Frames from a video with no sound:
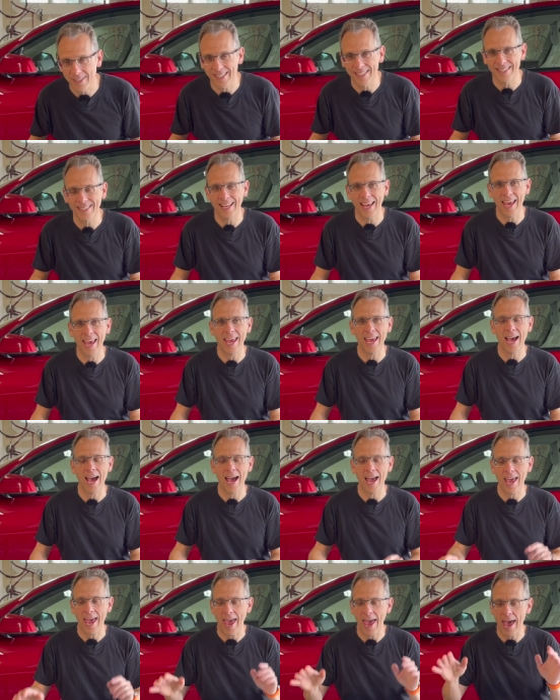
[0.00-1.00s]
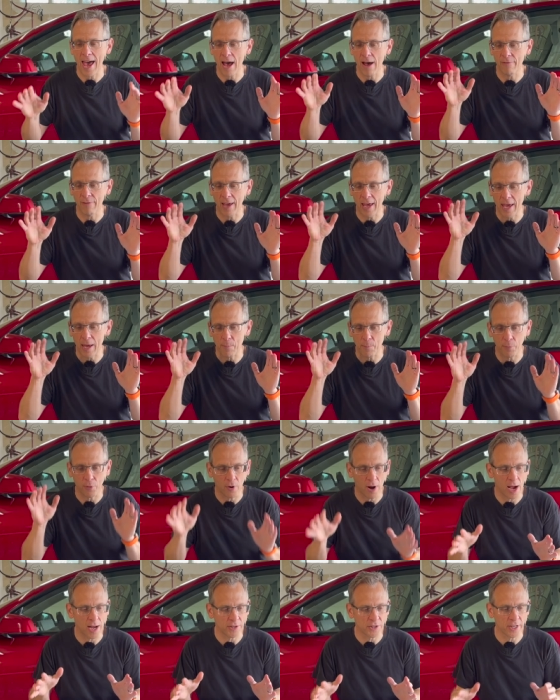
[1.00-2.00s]
Today I have a
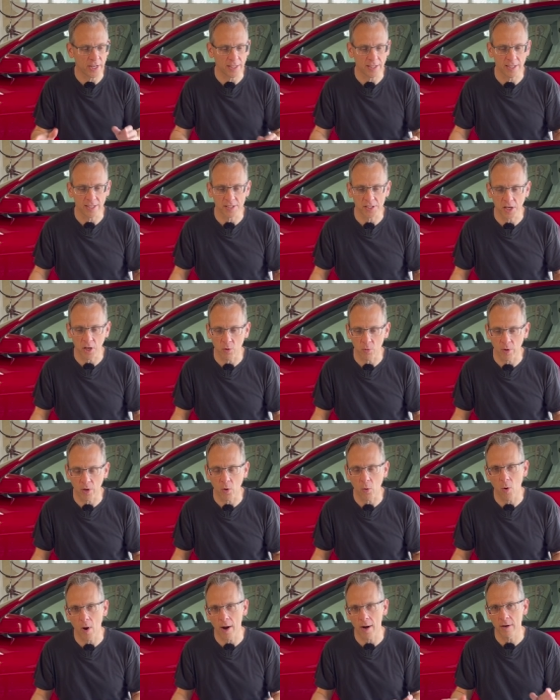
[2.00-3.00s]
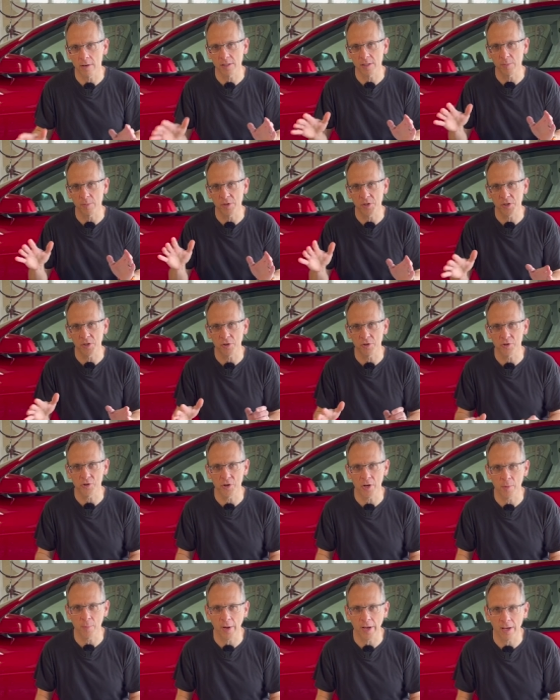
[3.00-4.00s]
project that's going to require some surgery
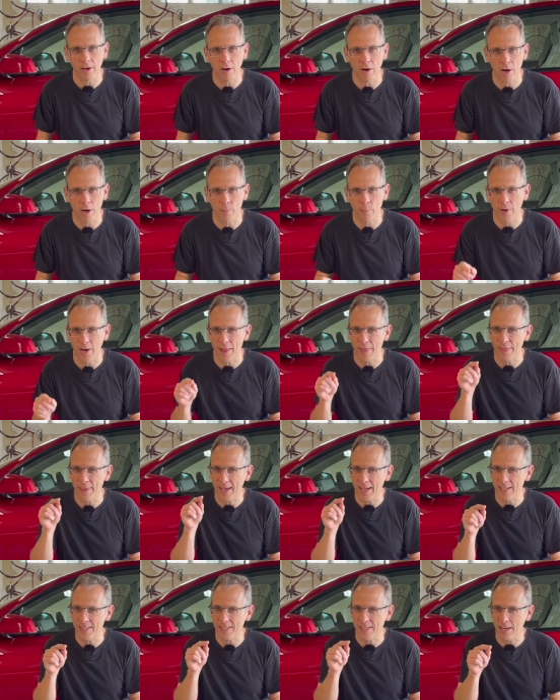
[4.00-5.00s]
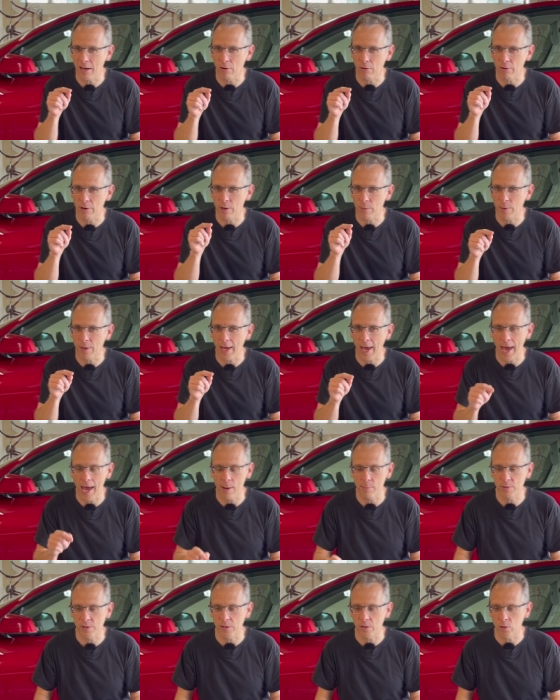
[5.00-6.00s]
on my car, but I think it's going to be
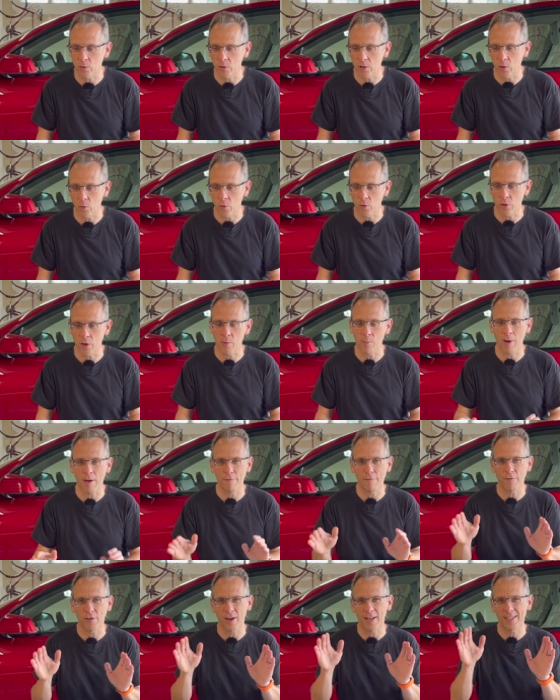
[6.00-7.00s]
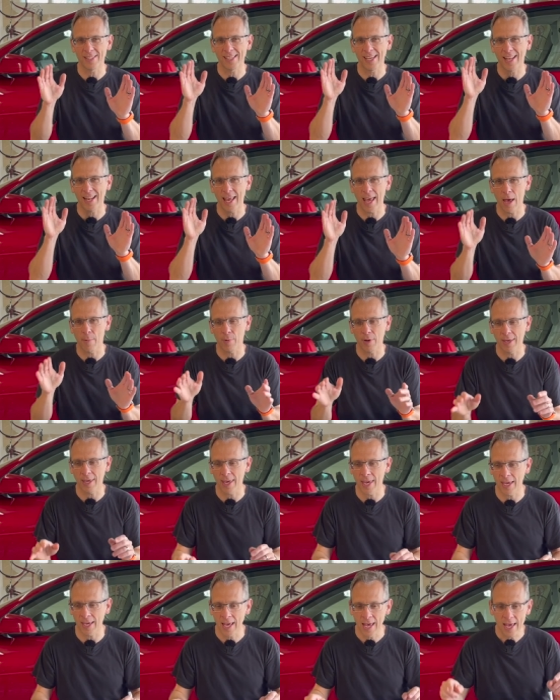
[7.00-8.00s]
absolutely worth it. My friends at HEPA
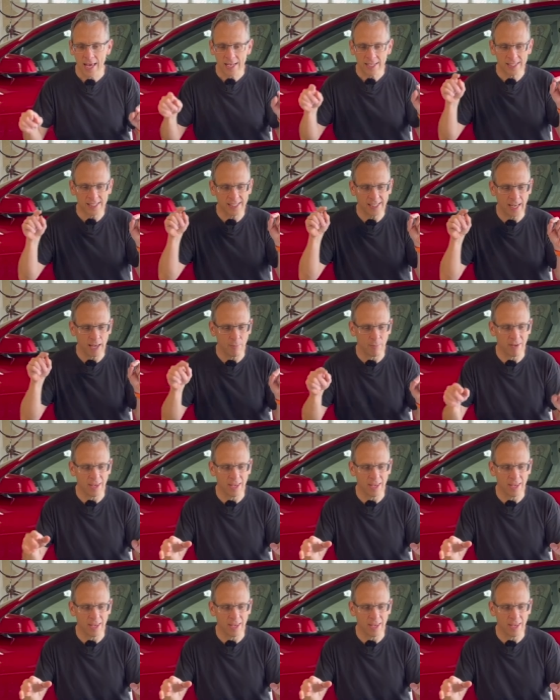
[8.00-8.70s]
King sent me